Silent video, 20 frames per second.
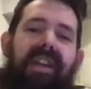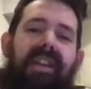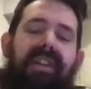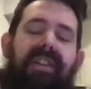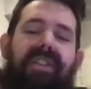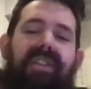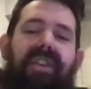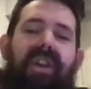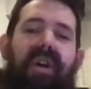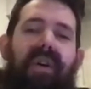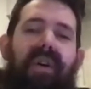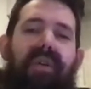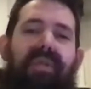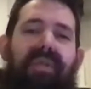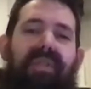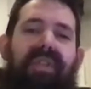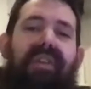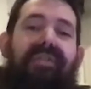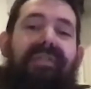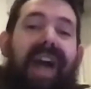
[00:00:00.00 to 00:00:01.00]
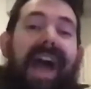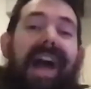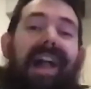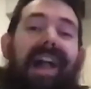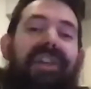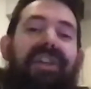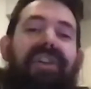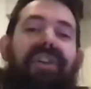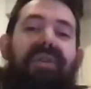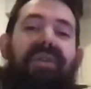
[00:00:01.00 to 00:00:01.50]
So the
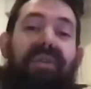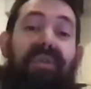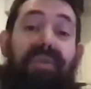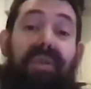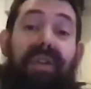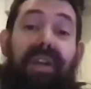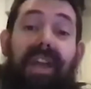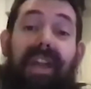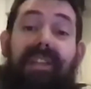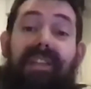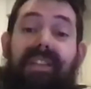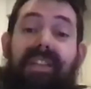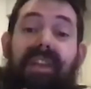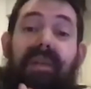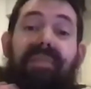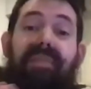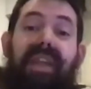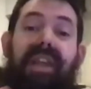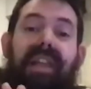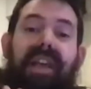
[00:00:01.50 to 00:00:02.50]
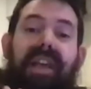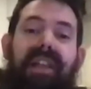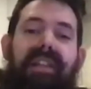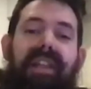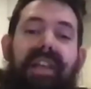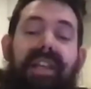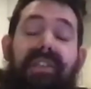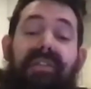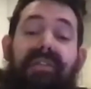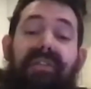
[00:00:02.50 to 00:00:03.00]
value in something like
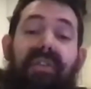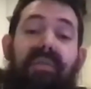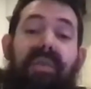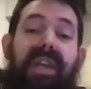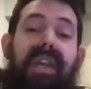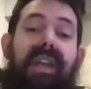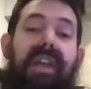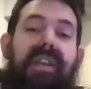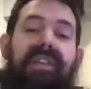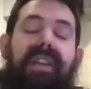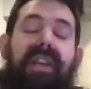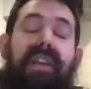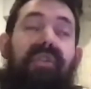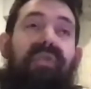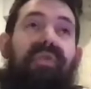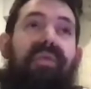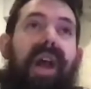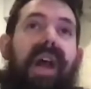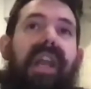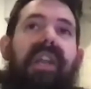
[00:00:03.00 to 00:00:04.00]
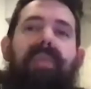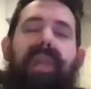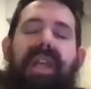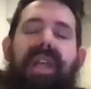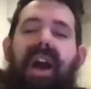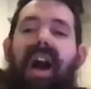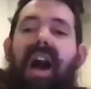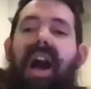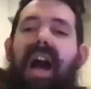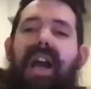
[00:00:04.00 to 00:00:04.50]
this for me is incredibly
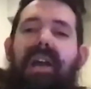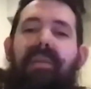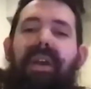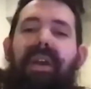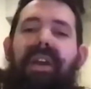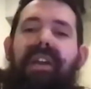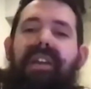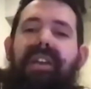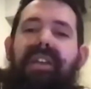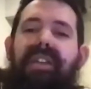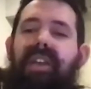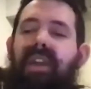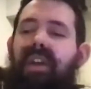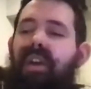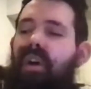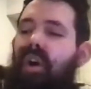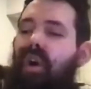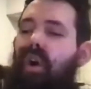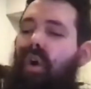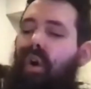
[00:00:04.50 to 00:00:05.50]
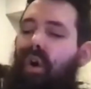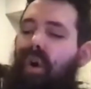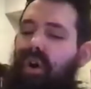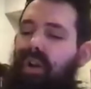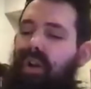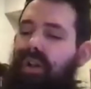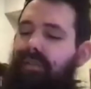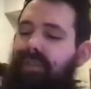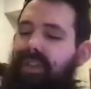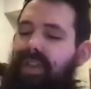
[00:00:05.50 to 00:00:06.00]
high, because
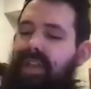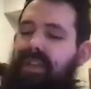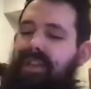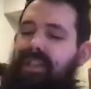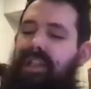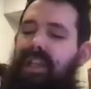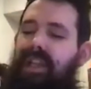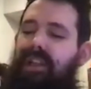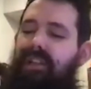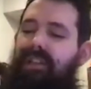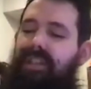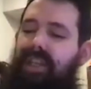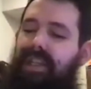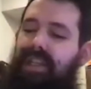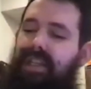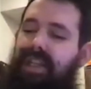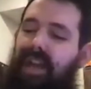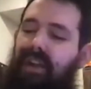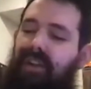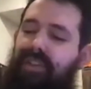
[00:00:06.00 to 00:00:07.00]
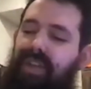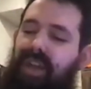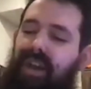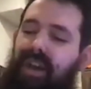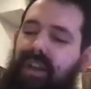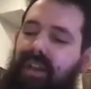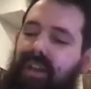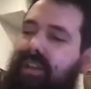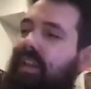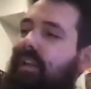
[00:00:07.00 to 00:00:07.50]
all of these little details
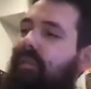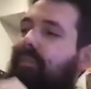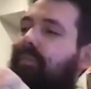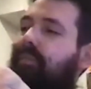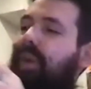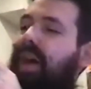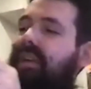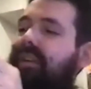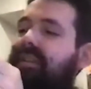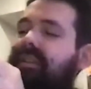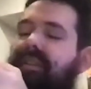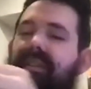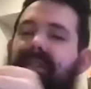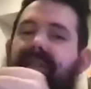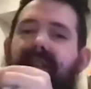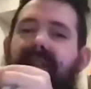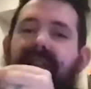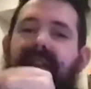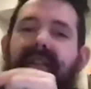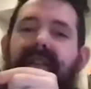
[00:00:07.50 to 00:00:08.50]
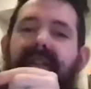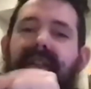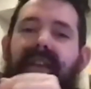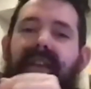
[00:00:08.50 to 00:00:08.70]
on it, little buttons and